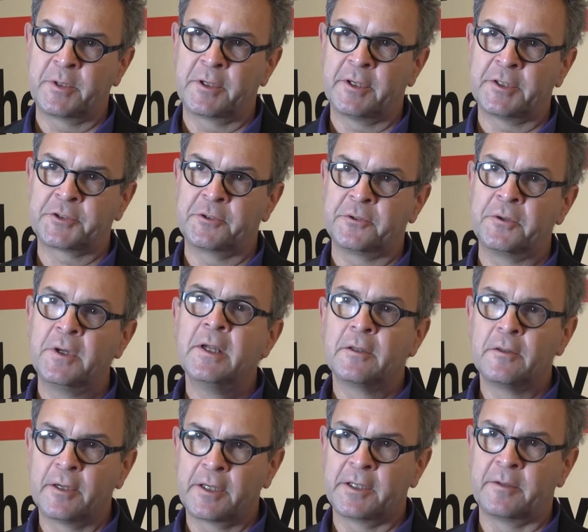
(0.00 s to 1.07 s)
but also
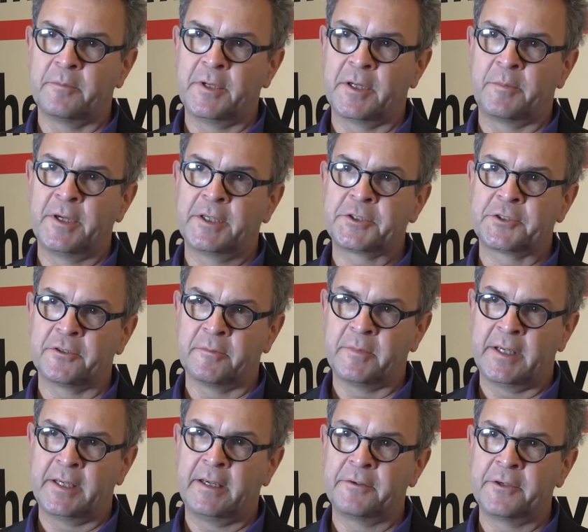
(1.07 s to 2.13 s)
look at the big picture
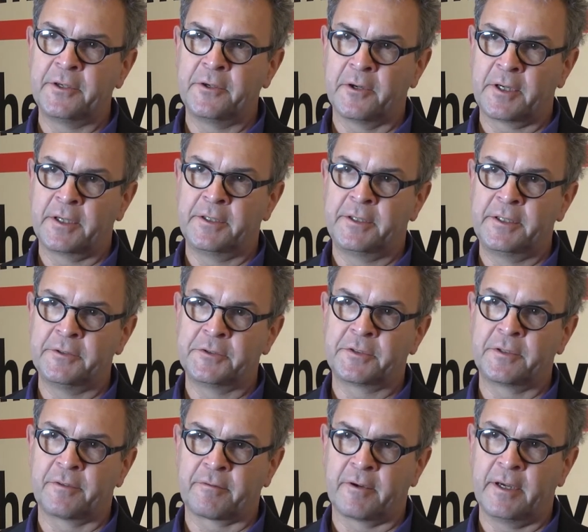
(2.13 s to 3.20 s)
about how New York continues
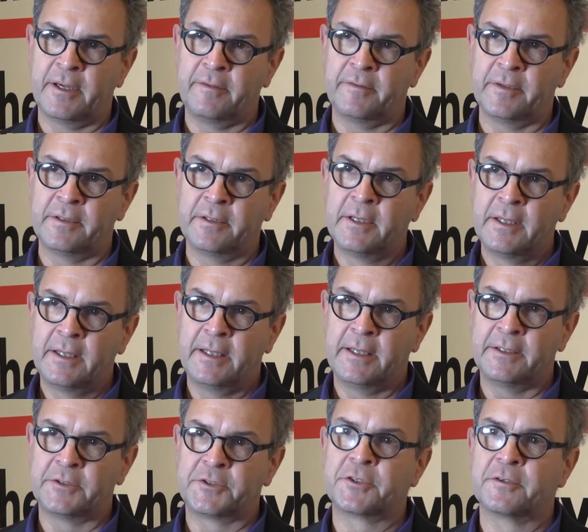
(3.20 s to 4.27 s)
to thrive and,
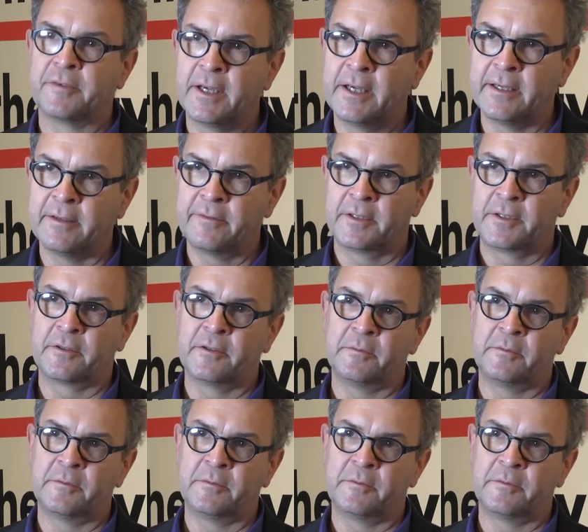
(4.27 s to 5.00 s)
and survive on the